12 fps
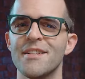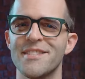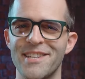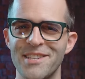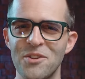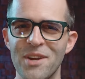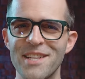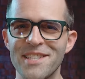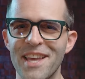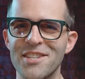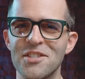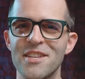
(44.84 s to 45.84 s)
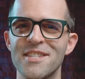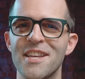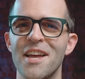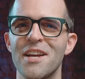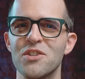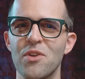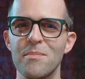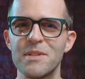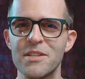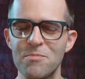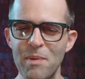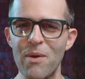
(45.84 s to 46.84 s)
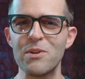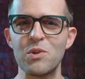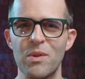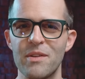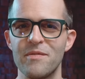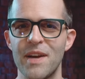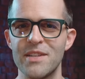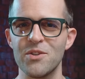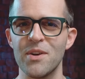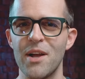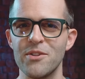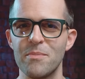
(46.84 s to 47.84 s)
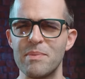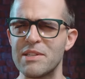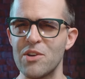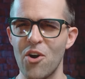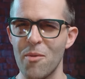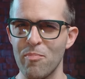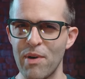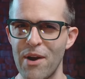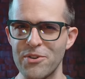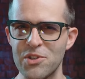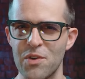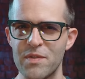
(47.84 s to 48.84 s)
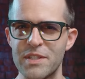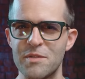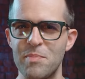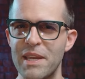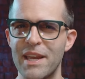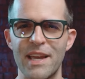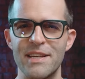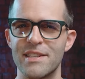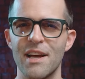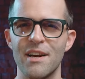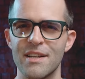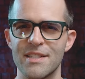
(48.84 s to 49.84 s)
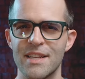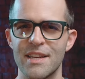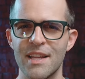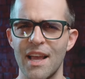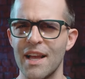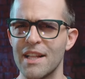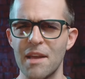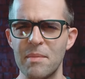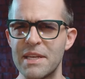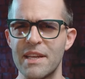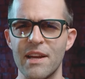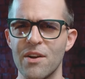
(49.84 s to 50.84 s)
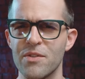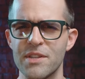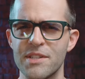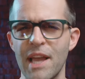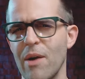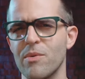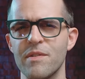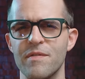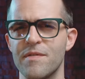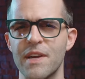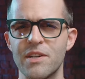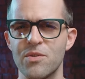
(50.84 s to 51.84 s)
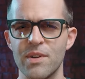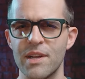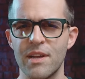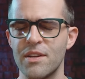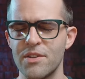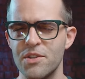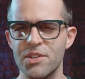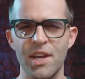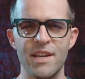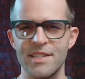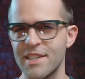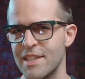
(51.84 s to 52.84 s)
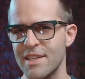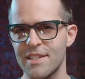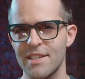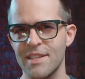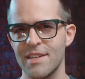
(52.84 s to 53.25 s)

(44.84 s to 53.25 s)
Did you guys catch this? Trump's spiritual advisor held a bizarre prayer service speaking in tongues and claiming to hear the sound of victory. You just gotta see this.